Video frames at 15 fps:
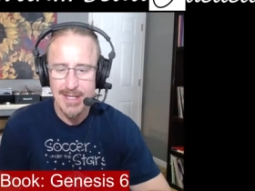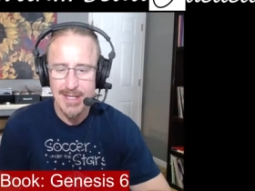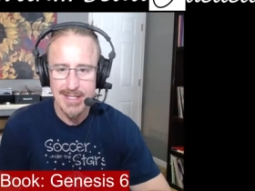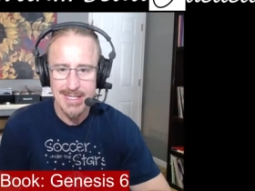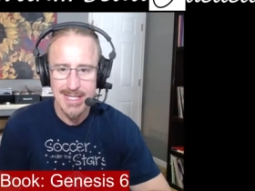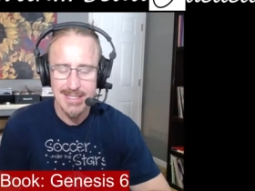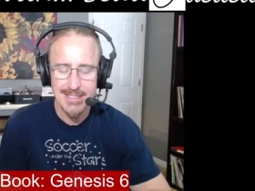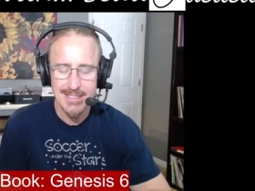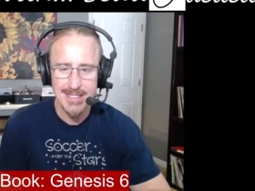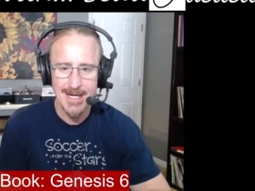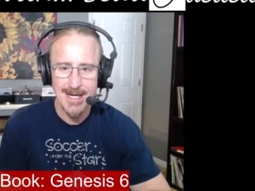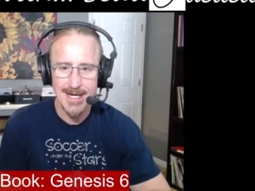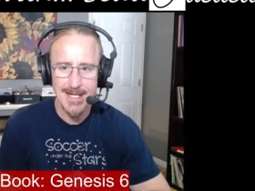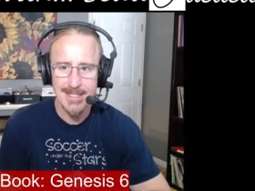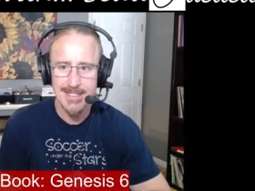against
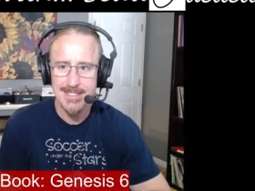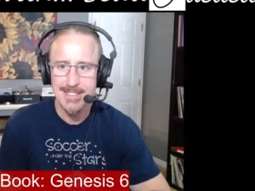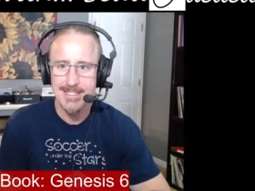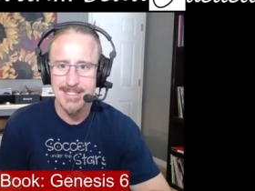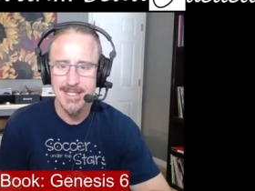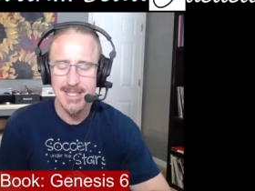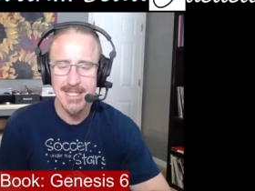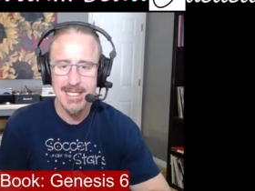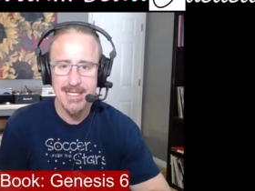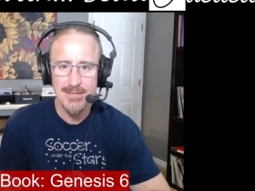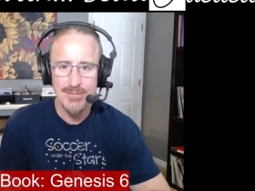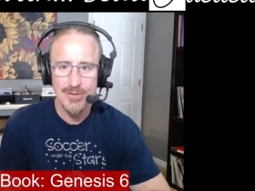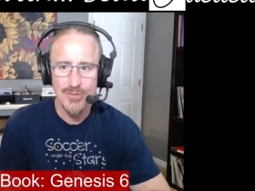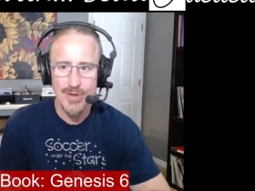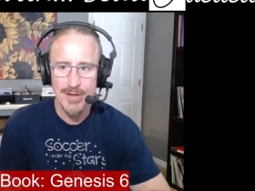God. This is a
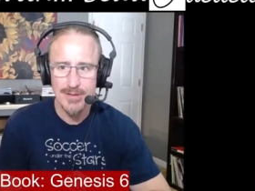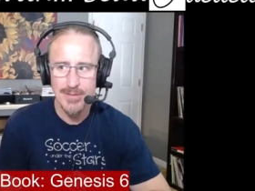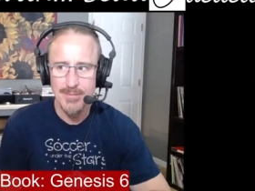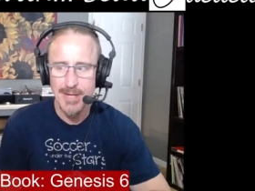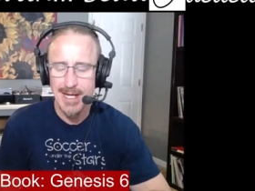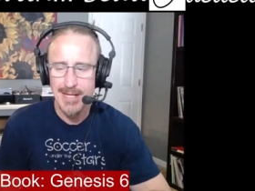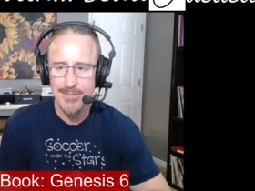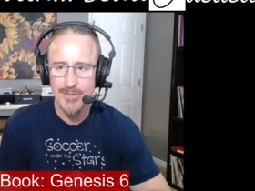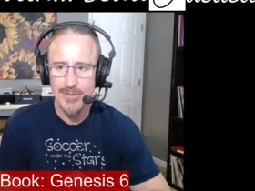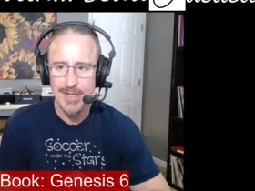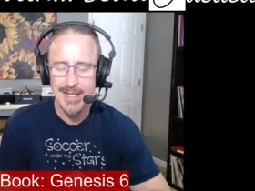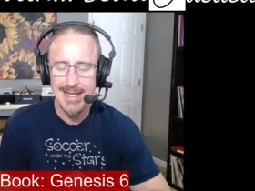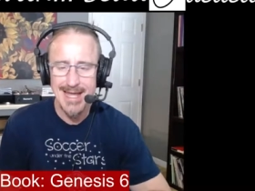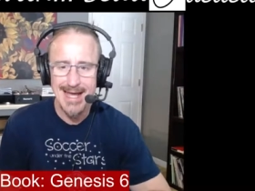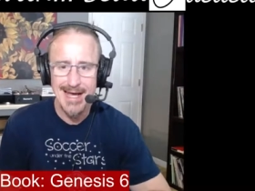theme throughout the Bible
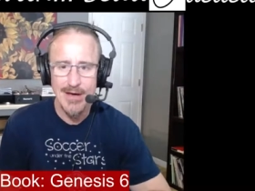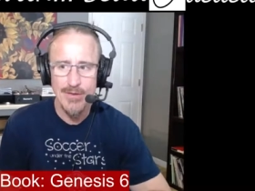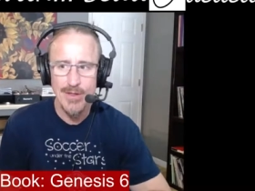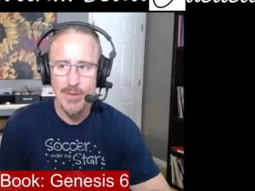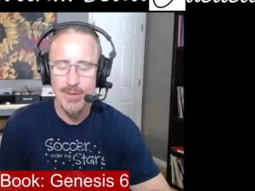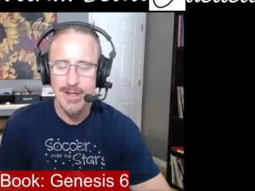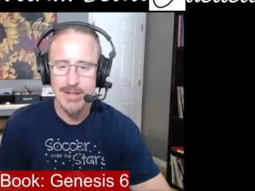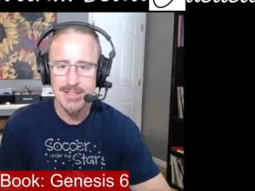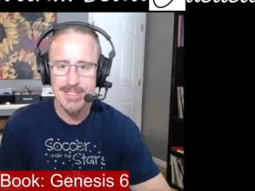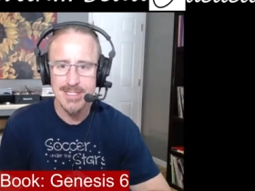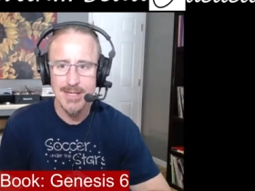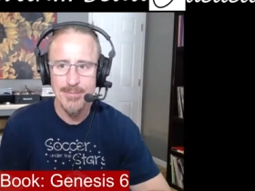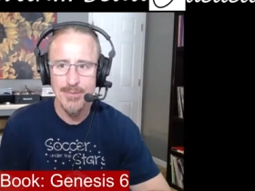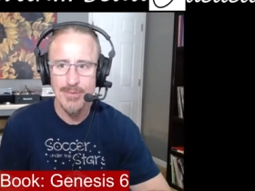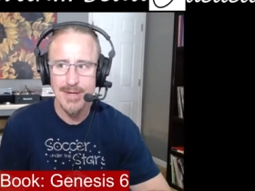that now that we are
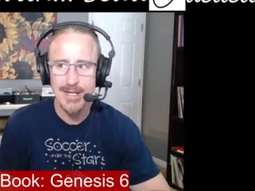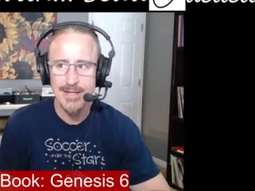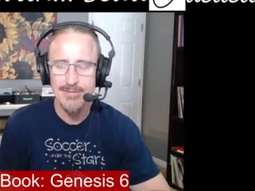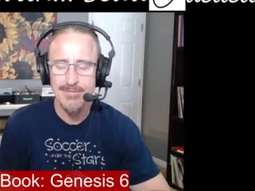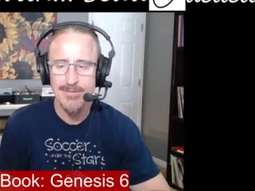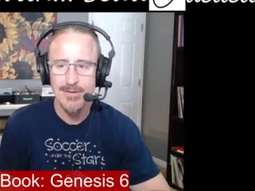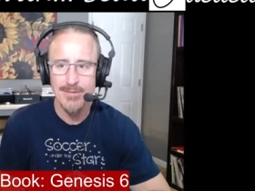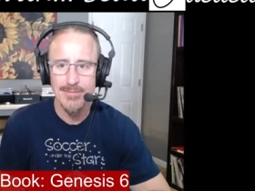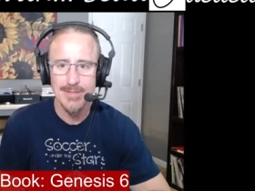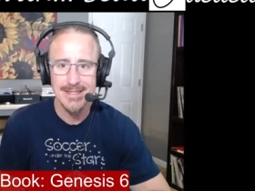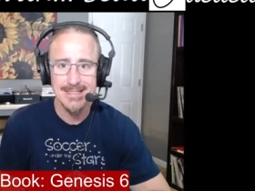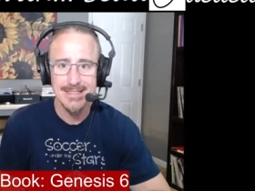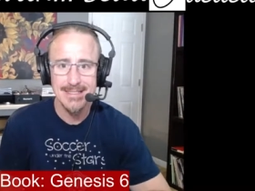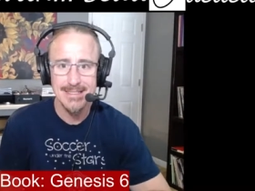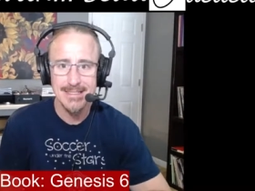separated from
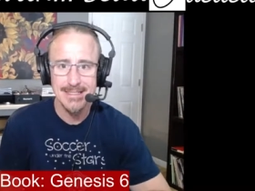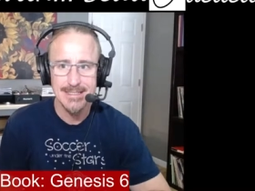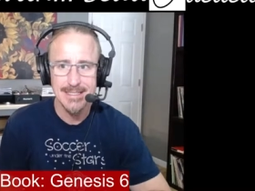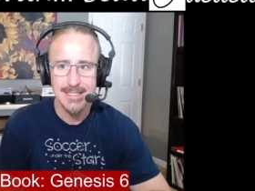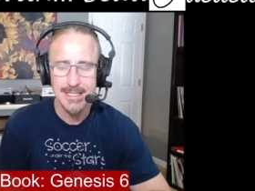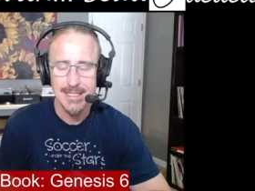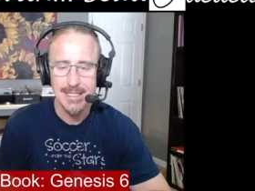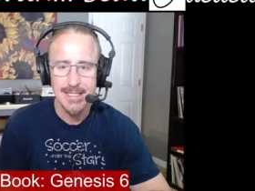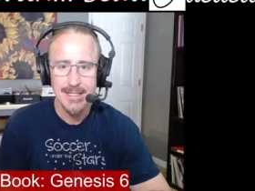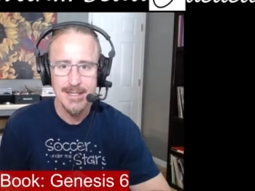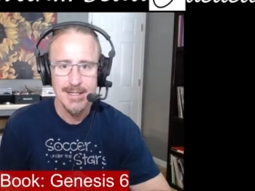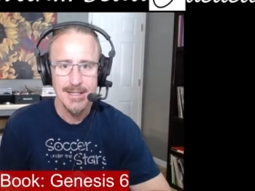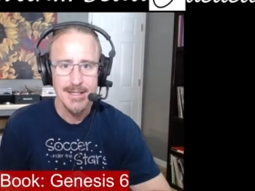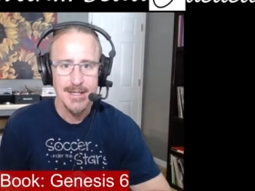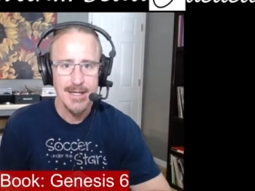the deity,
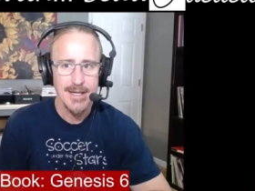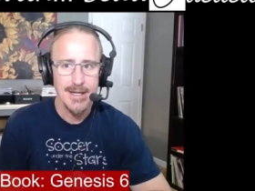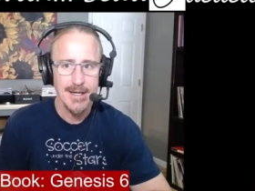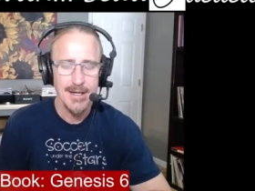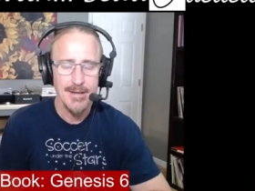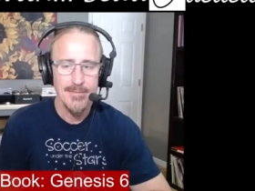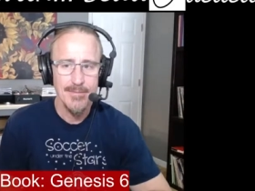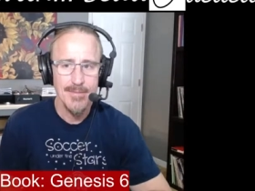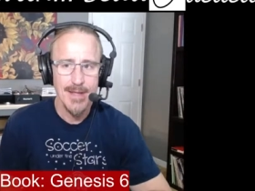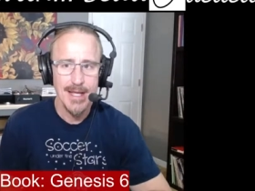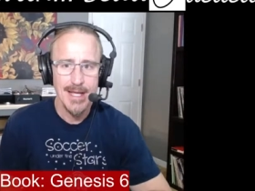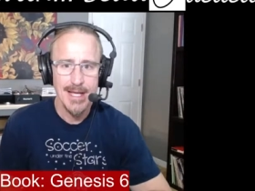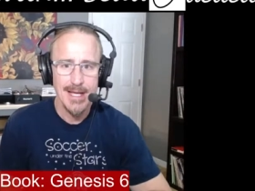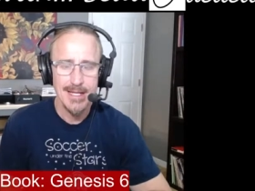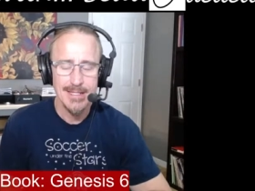um,
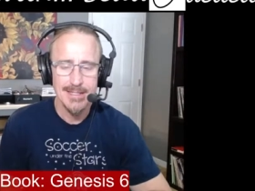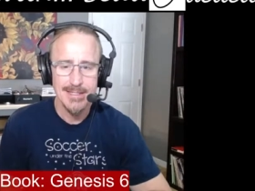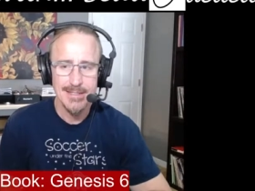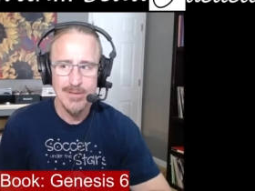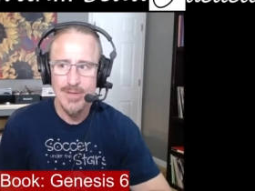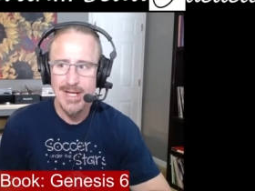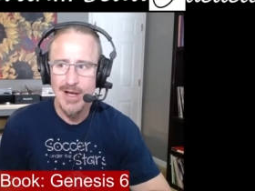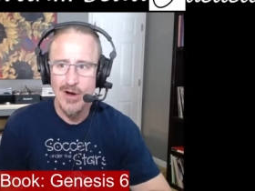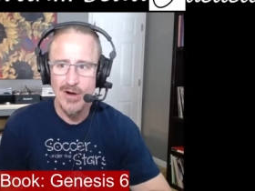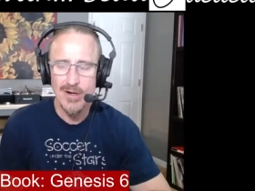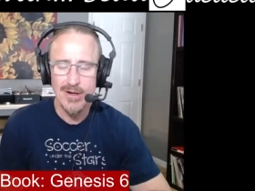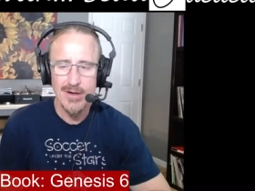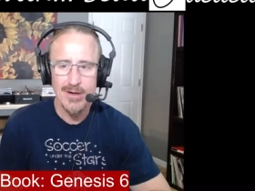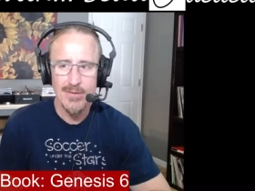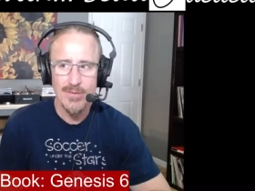and we
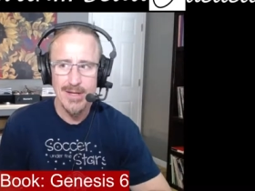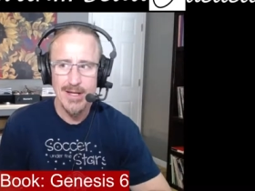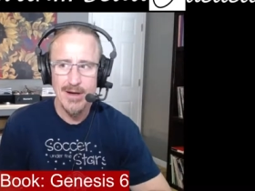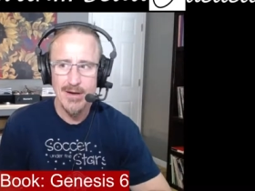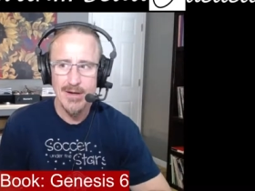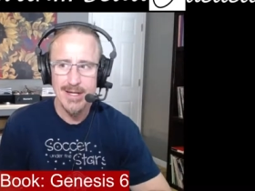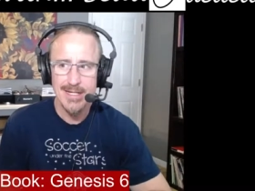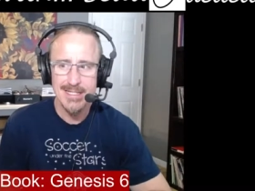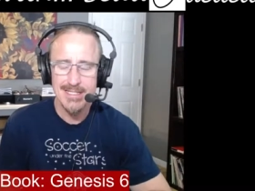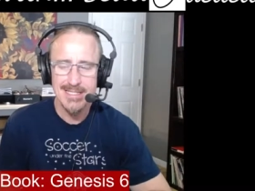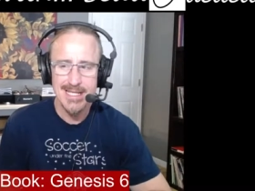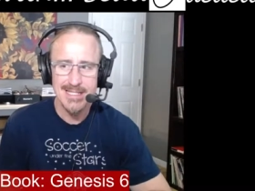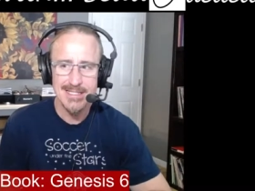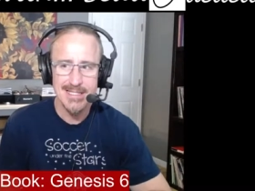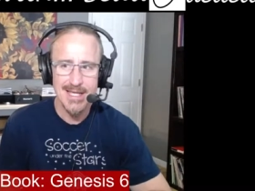are we are in a
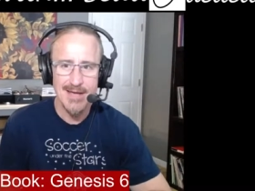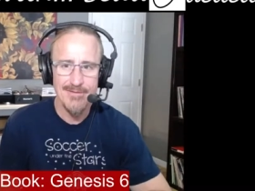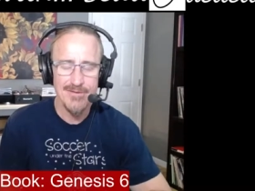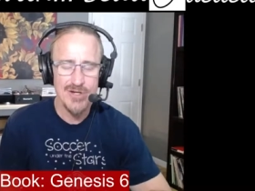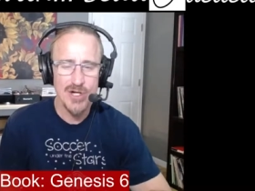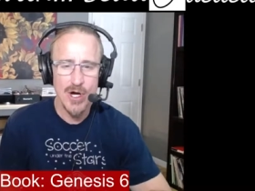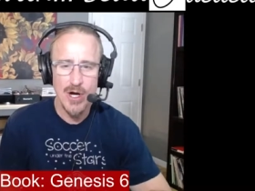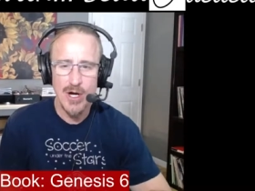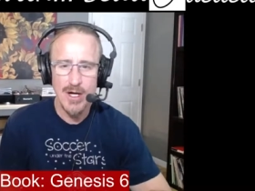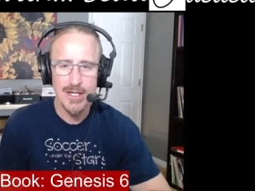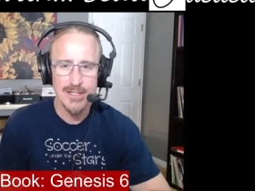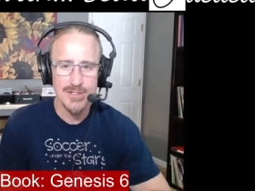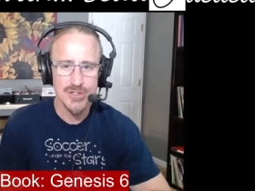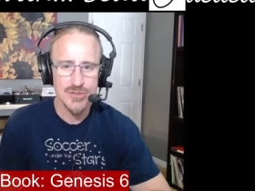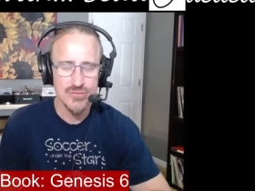sense have
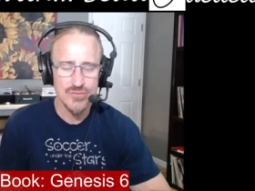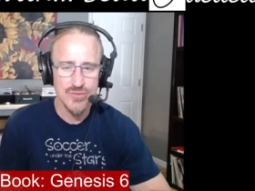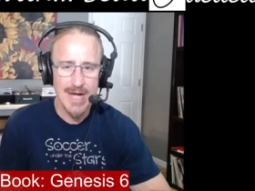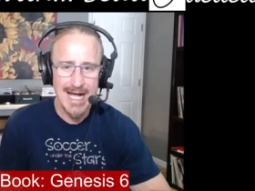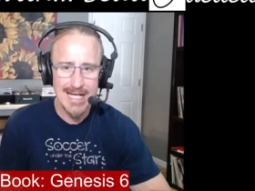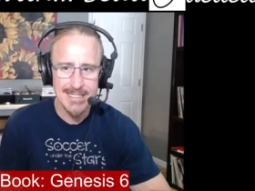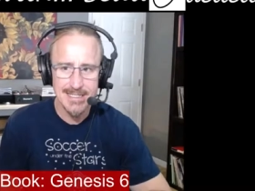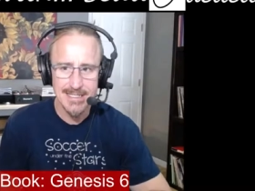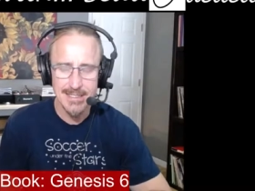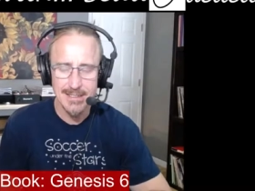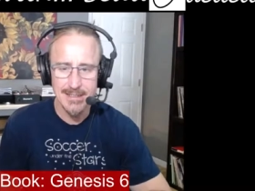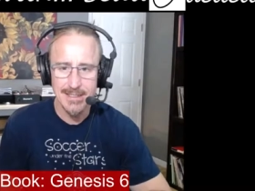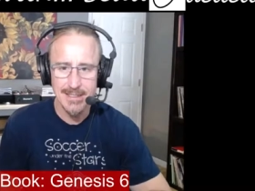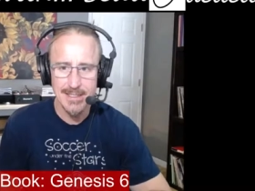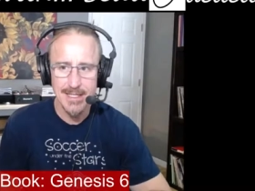gone
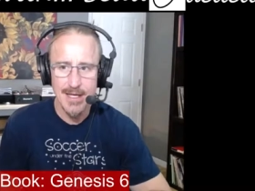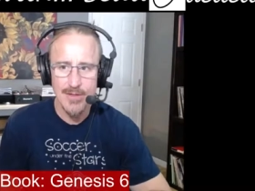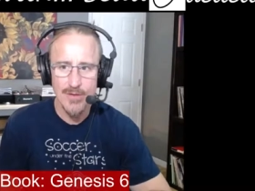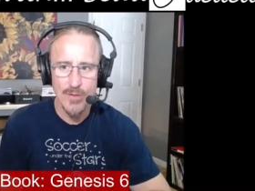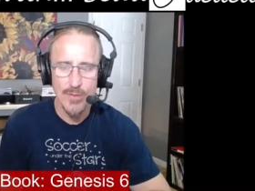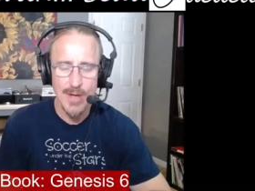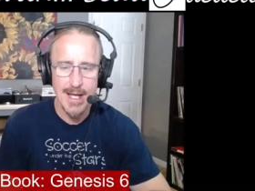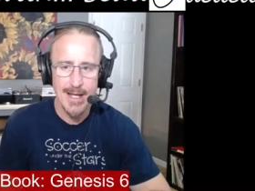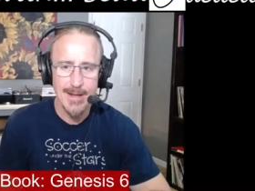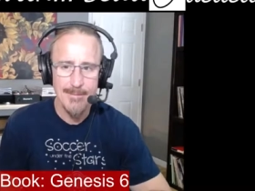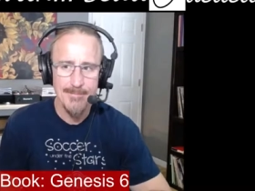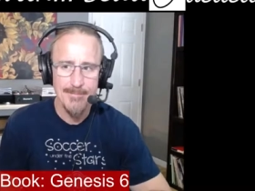drastically the other way,